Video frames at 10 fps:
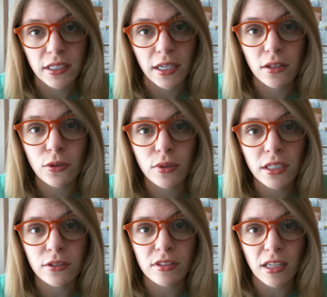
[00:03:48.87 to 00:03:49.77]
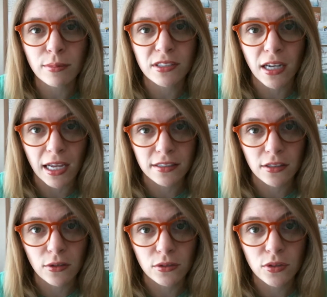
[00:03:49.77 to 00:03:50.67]
including your subsidized
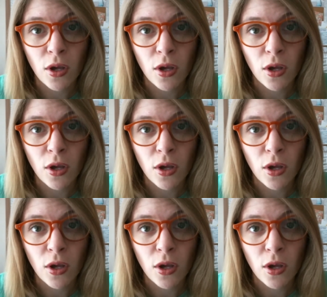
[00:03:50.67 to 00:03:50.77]
loans,